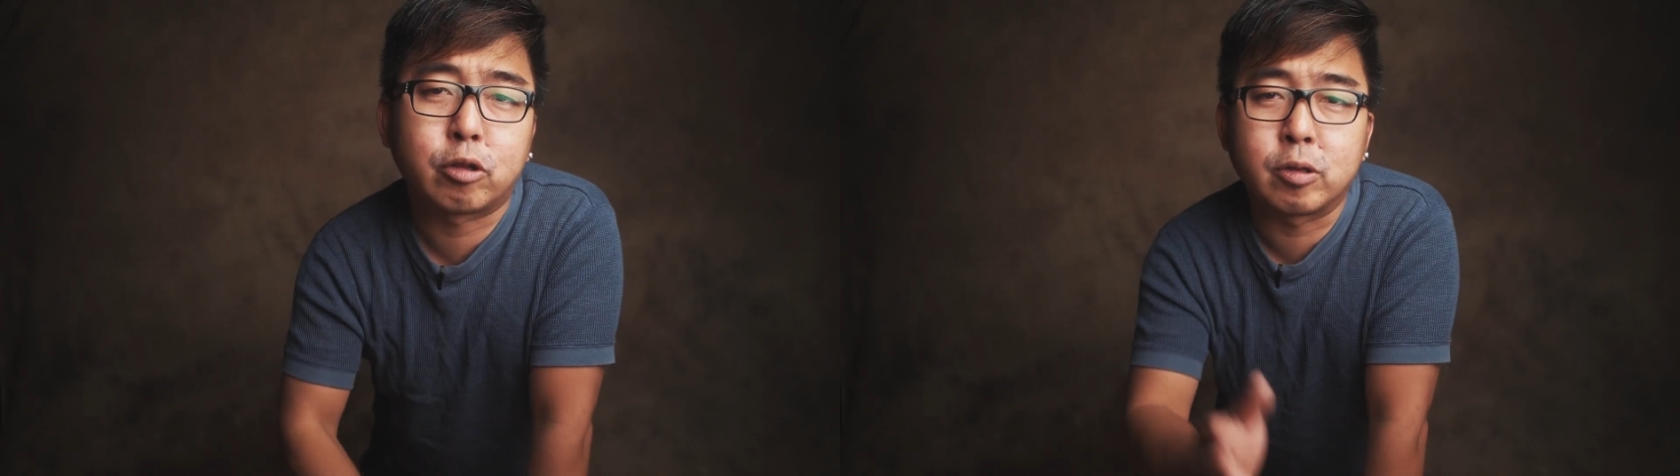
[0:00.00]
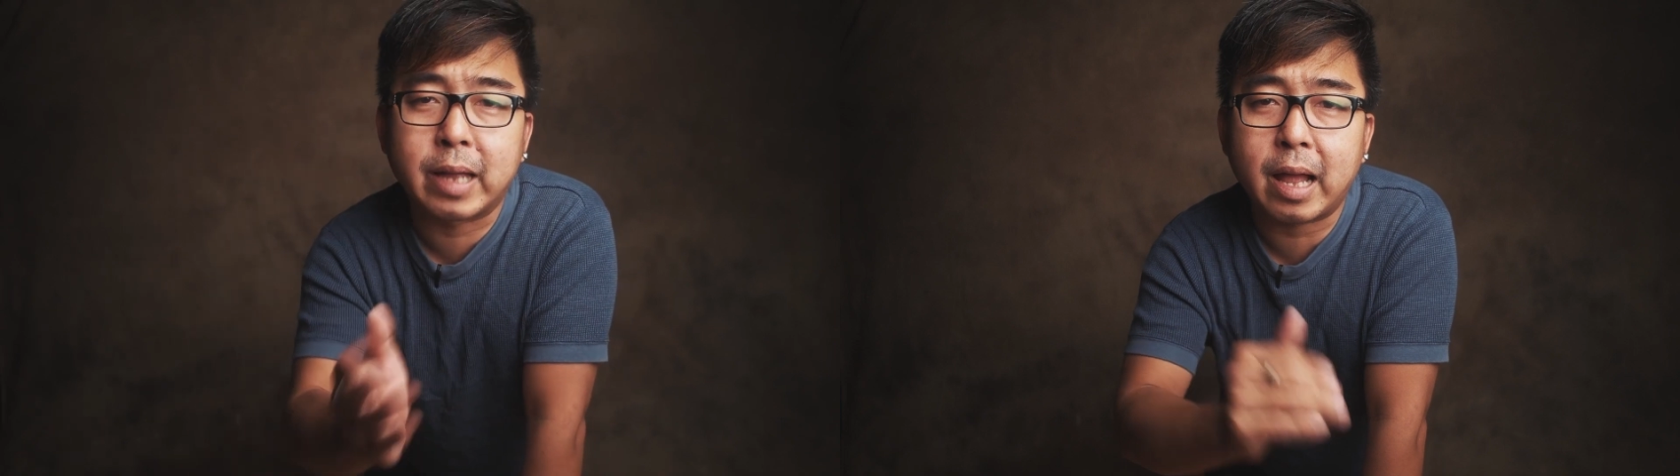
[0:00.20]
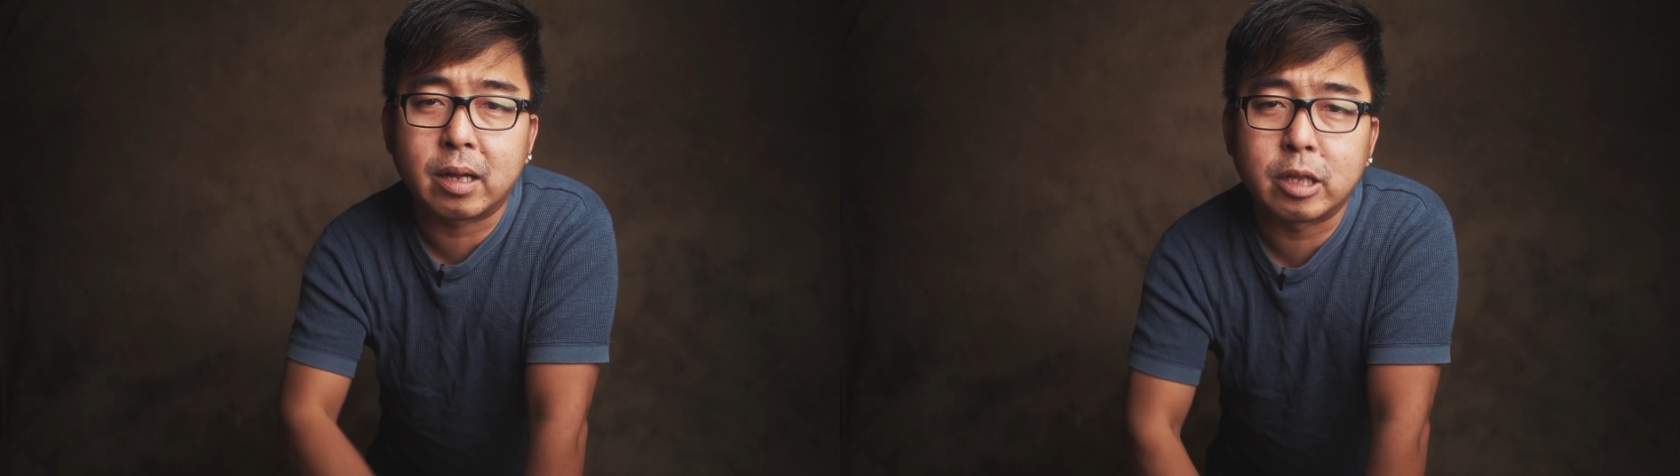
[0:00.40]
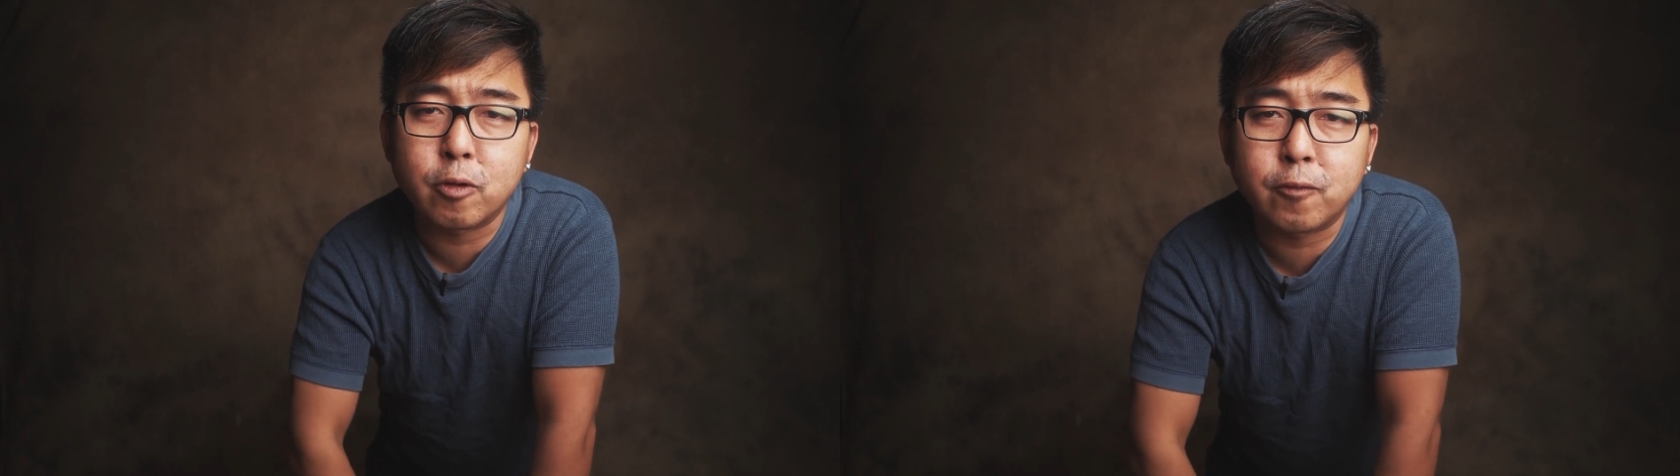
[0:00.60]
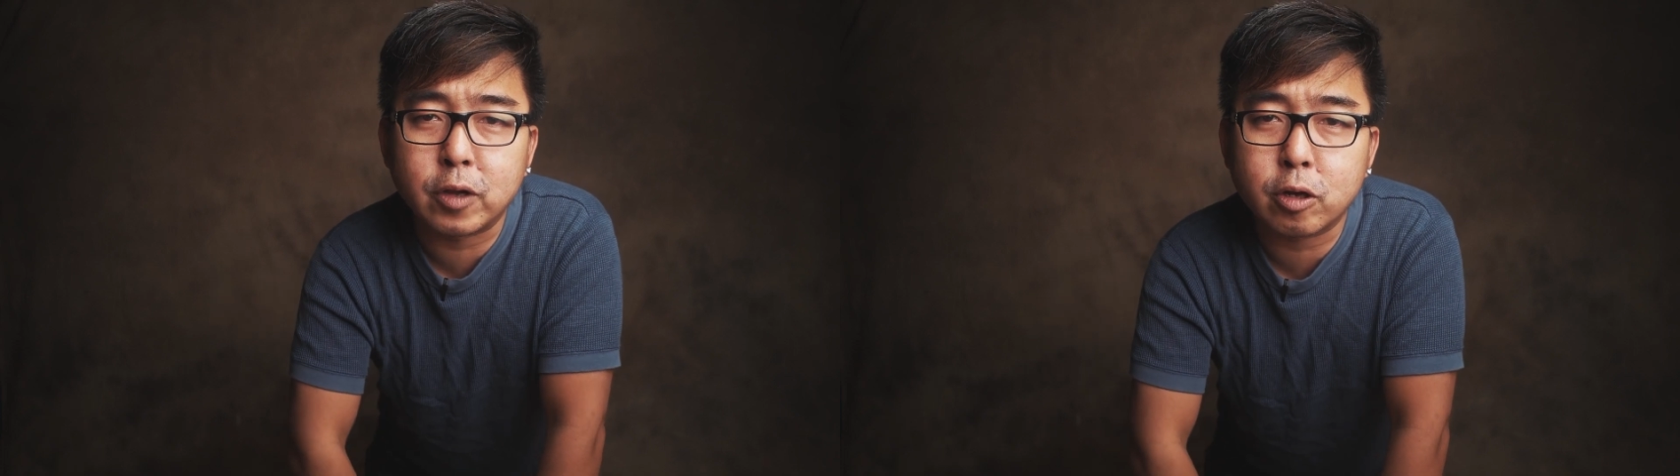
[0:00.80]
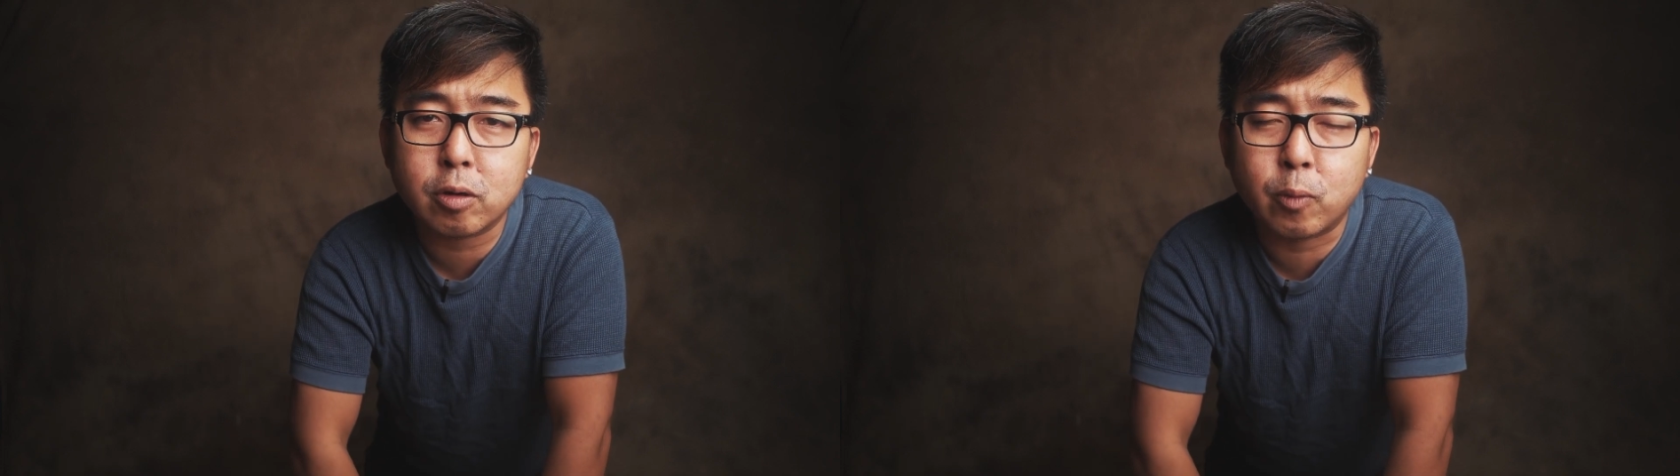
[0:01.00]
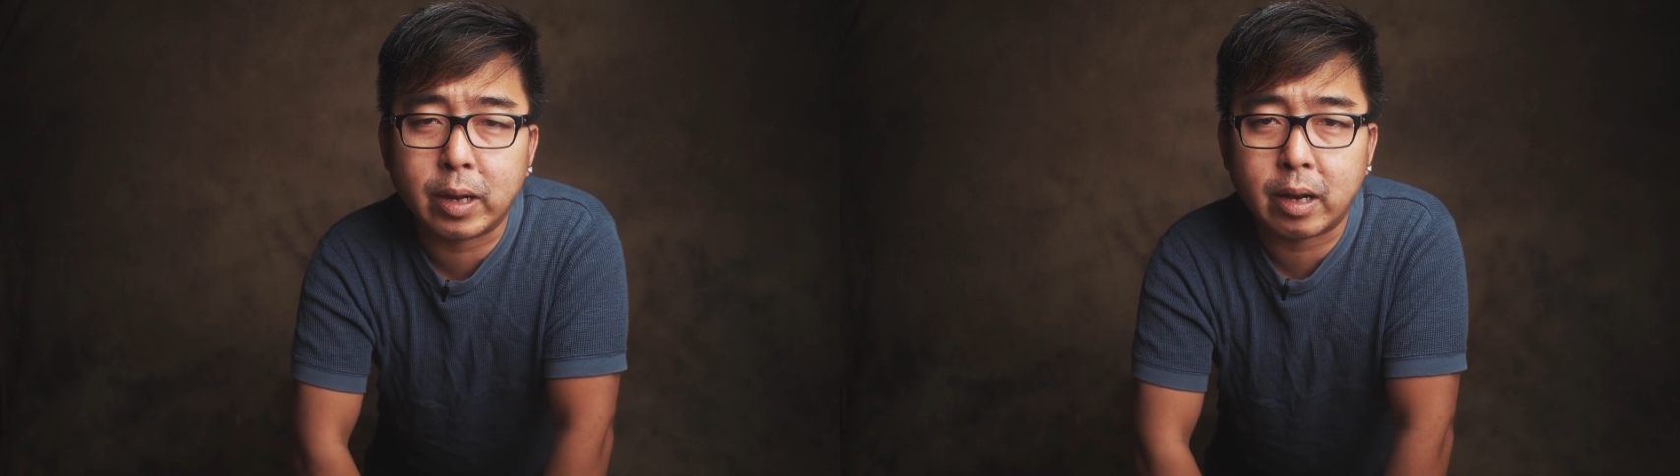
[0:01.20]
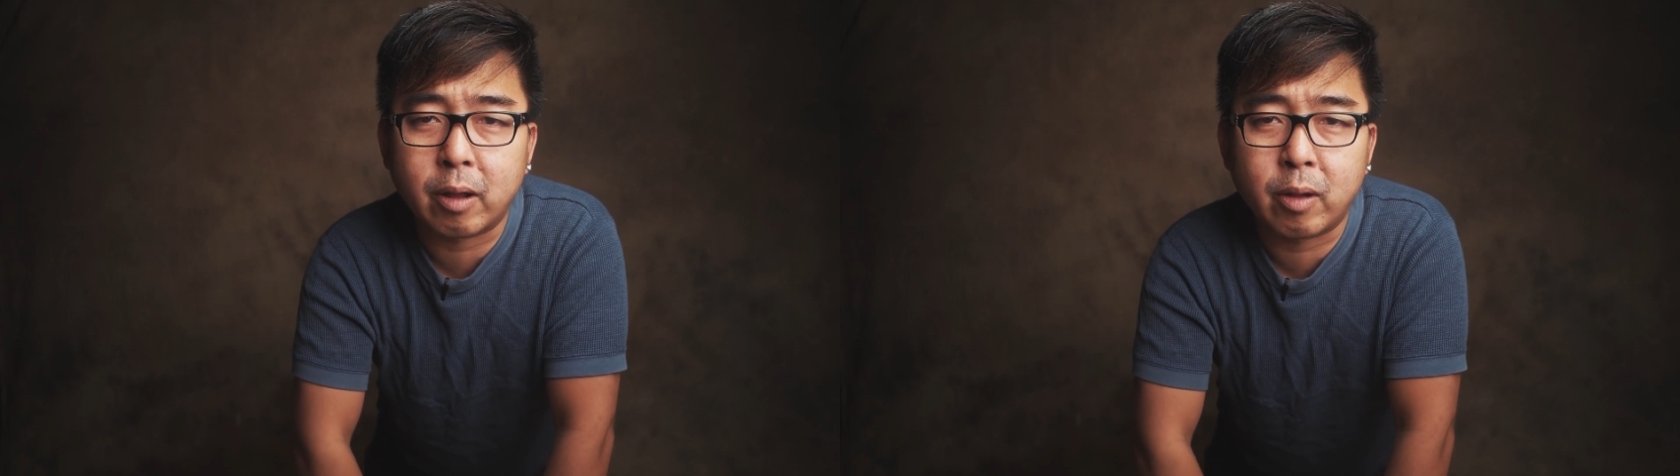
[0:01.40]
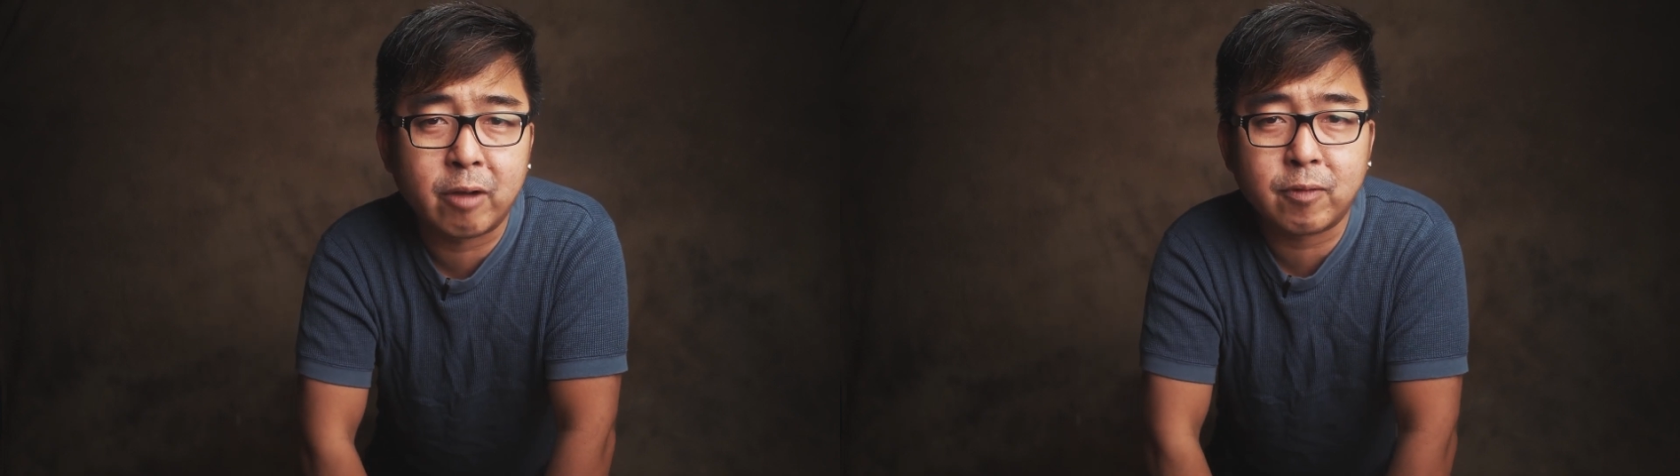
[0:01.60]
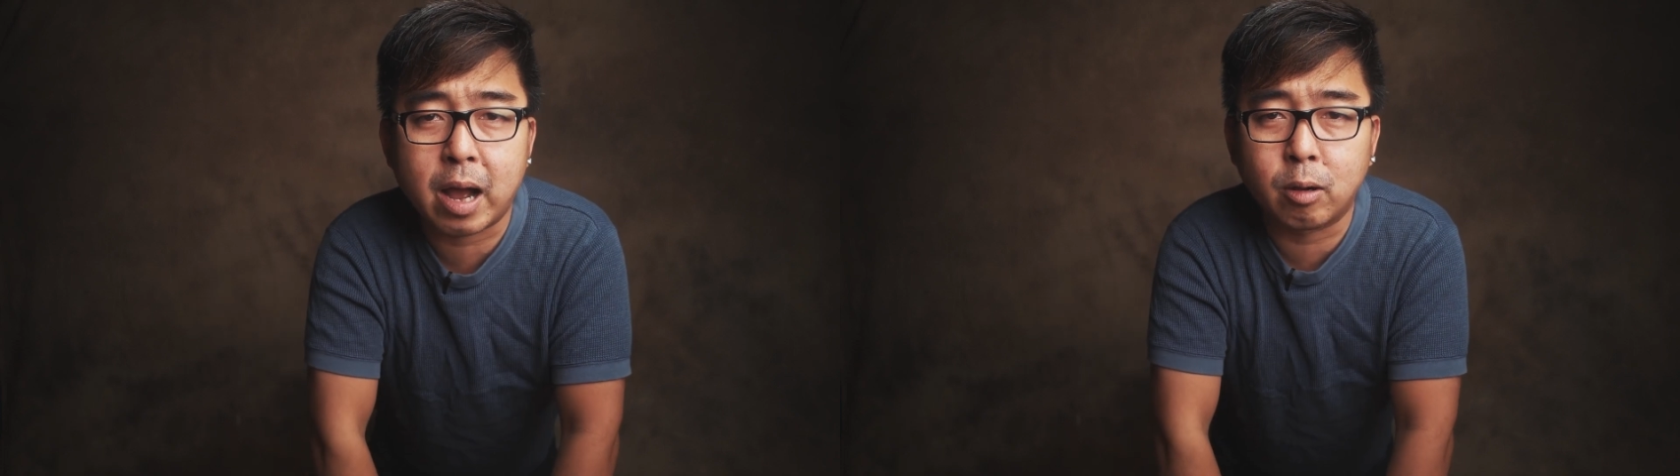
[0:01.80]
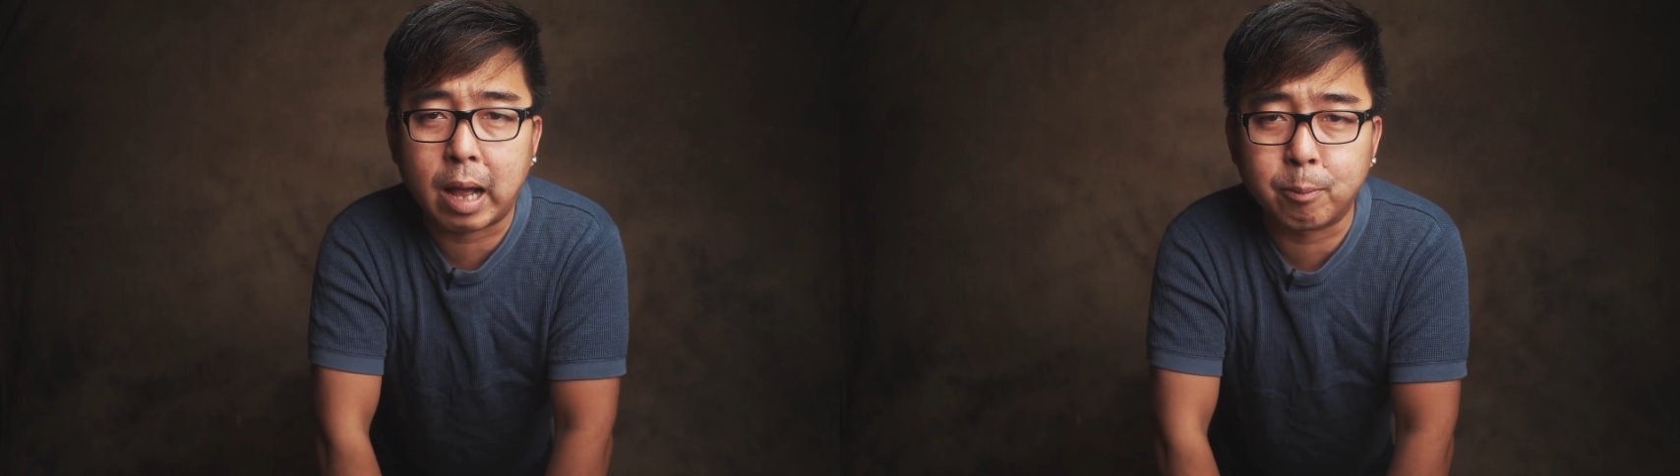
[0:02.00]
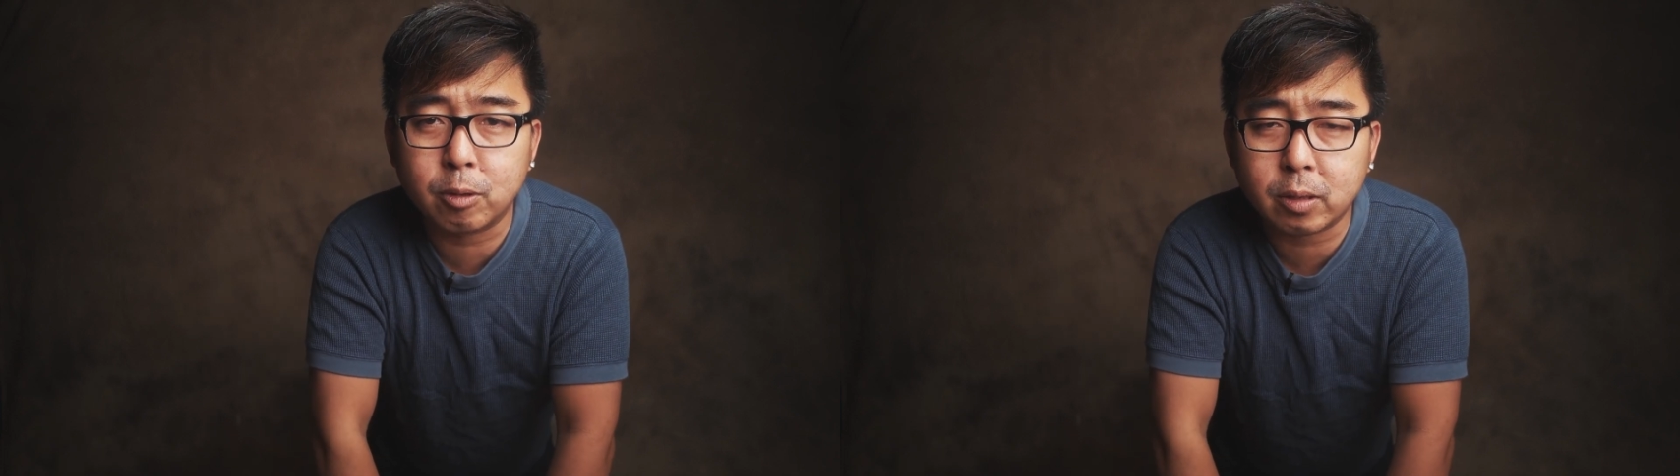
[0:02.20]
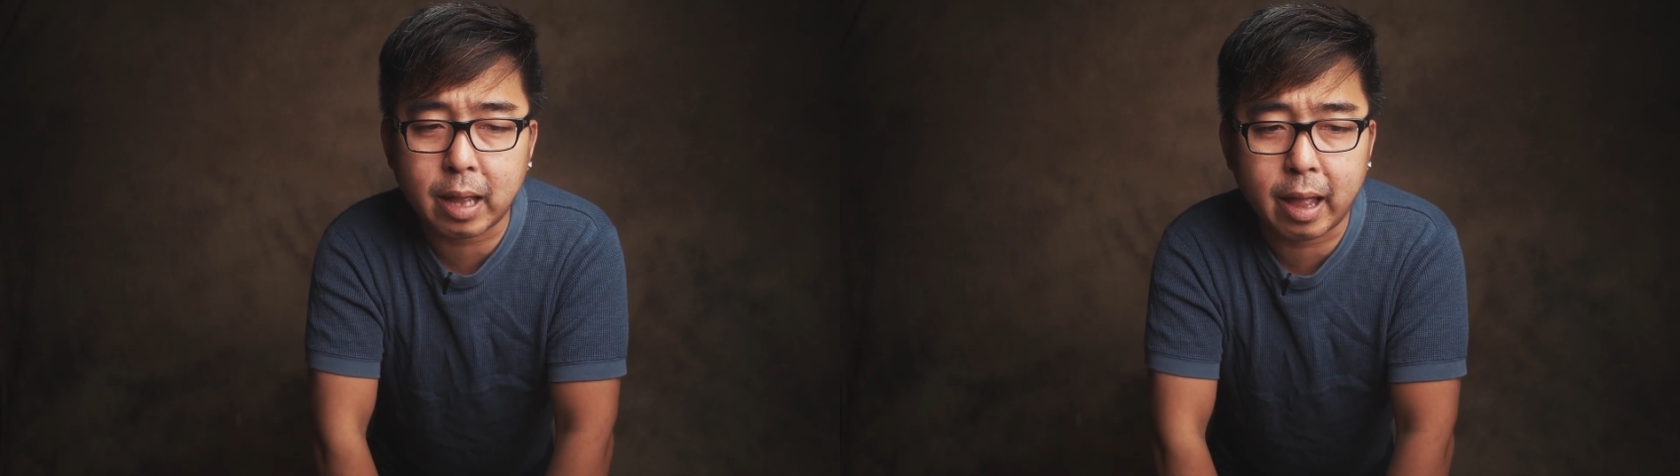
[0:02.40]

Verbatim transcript: to get a new video whenever I upload,